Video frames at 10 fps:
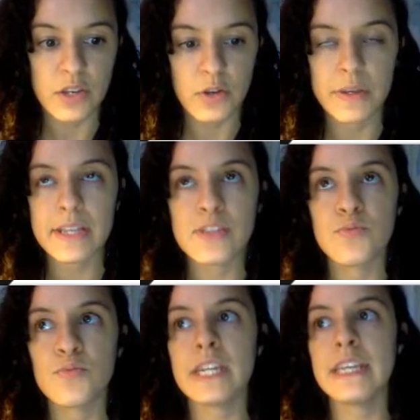So
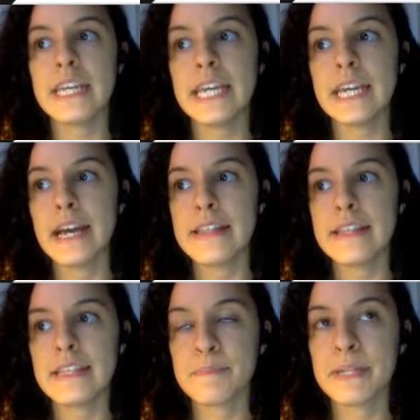it's really
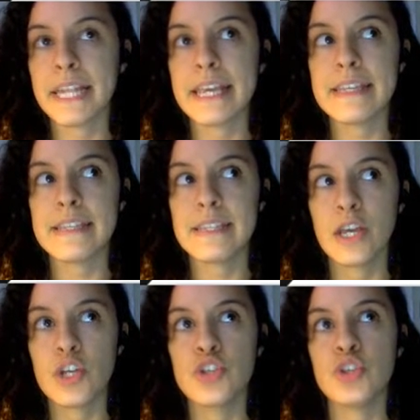this place
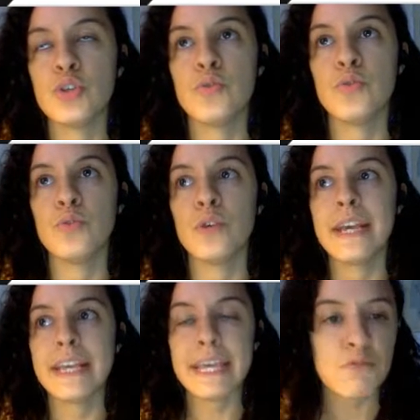to
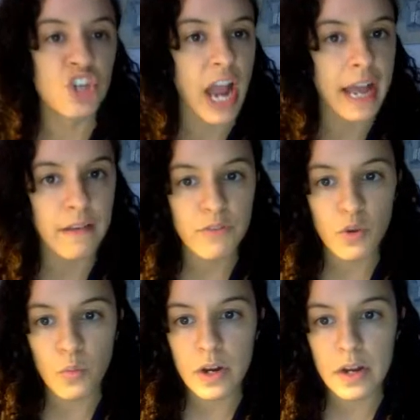keep track
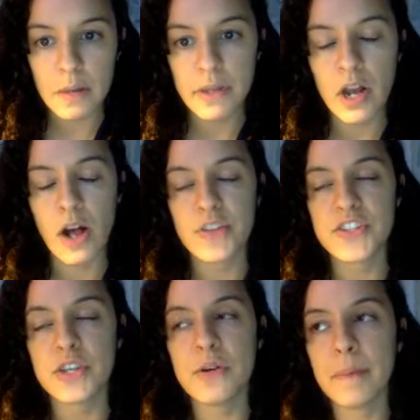of your work, but
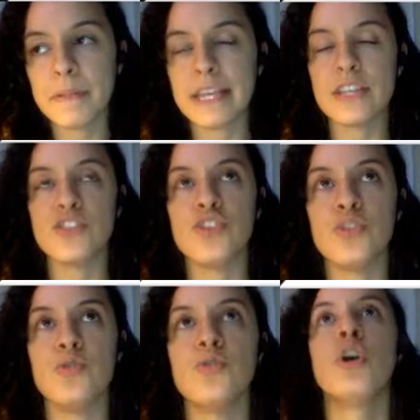also a place
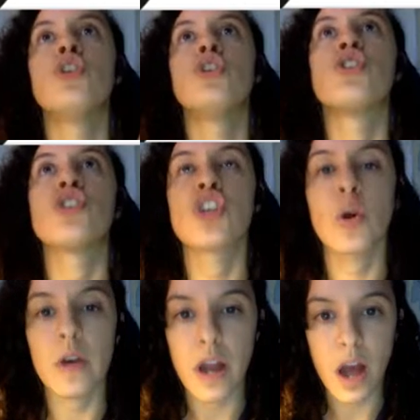to
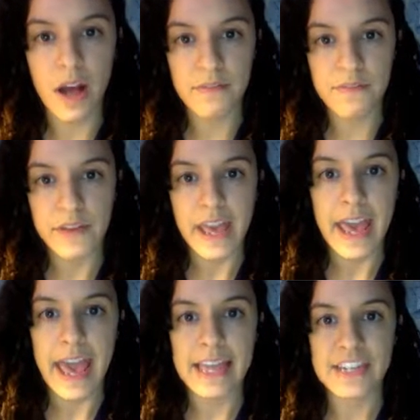show it off
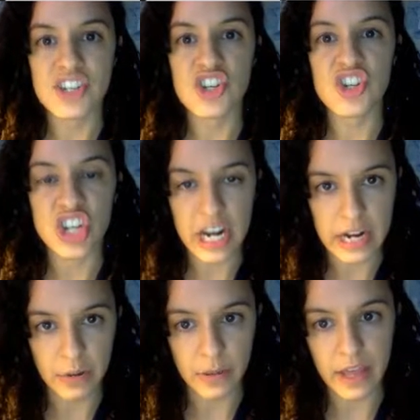and to
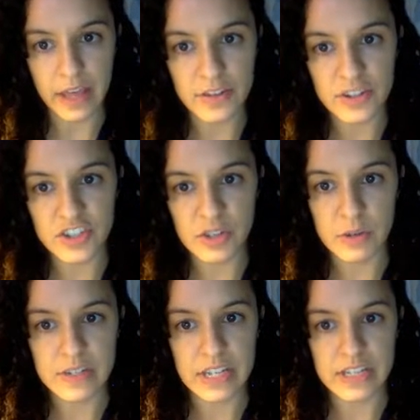share it with others
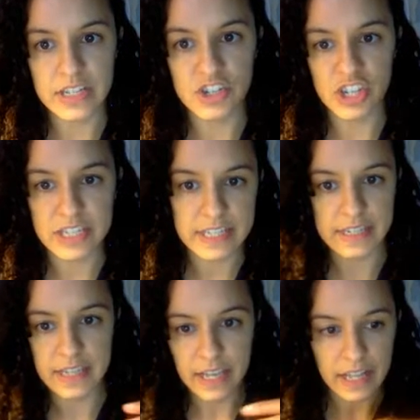so it doesn't just